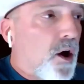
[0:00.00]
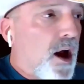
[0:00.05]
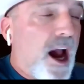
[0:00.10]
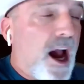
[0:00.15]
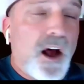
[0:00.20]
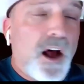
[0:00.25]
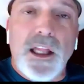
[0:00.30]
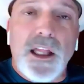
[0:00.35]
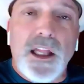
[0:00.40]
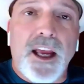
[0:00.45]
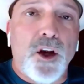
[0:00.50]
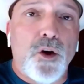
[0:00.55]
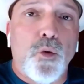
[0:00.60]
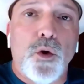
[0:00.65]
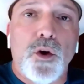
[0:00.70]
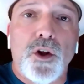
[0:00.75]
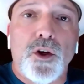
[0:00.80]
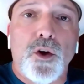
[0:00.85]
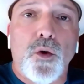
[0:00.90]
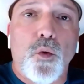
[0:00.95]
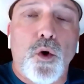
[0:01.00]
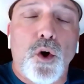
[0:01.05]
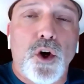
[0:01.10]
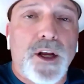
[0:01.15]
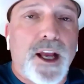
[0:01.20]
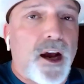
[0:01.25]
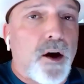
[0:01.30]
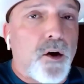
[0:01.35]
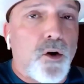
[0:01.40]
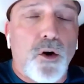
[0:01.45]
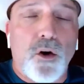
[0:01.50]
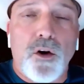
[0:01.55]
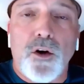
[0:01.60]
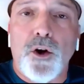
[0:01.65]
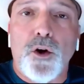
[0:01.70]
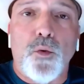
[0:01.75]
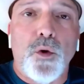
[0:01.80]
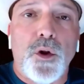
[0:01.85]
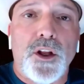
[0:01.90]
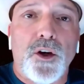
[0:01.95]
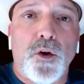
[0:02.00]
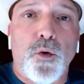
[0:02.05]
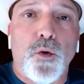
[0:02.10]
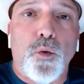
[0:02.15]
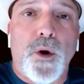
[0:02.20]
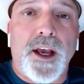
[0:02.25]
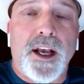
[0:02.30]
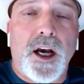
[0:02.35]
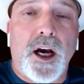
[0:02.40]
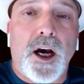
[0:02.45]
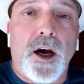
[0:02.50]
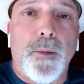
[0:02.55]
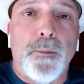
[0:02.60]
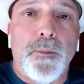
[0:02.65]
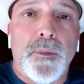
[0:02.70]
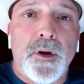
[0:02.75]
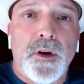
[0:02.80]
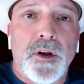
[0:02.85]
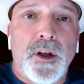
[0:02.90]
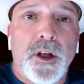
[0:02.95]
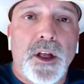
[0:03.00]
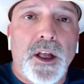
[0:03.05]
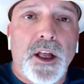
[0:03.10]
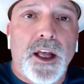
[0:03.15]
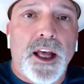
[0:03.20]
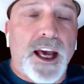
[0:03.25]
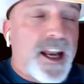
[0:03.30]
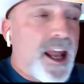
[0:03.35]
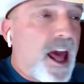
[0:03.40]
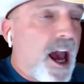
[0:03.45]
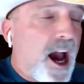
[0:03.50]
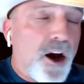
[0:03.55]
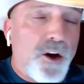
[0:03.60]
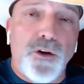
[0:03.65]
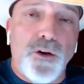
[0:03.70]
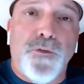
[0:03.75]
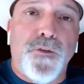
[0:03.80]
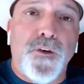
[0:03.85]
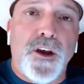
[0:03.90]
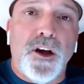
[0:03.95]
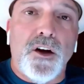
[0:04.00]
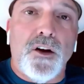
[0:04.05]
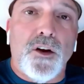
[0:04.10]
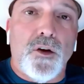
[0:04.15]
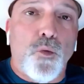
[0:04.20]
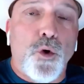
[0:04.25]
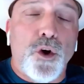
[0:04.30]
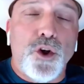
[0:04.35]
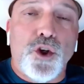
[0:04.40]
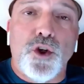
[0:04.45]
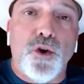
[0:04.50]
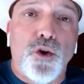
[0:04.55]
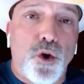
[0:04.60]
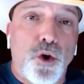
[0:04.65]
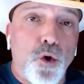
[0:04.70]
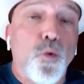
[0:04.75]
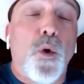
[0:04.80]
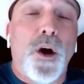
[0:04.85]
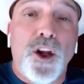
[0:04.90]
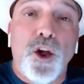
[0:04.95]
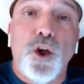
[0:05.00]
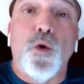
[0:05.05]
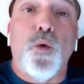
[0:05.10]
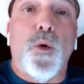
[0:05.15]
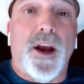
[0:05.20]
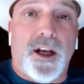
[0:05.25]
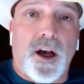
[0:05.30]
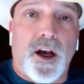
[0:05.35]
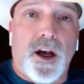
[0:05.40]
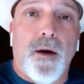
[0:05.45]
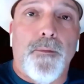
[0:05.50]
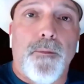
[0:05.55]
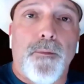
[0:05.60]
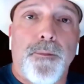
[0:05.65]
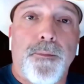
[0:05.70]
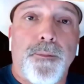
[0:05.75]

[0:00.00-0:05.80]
how late you're willing to work, how early you're willing to wake up, and how you feel and what you do when you wake up,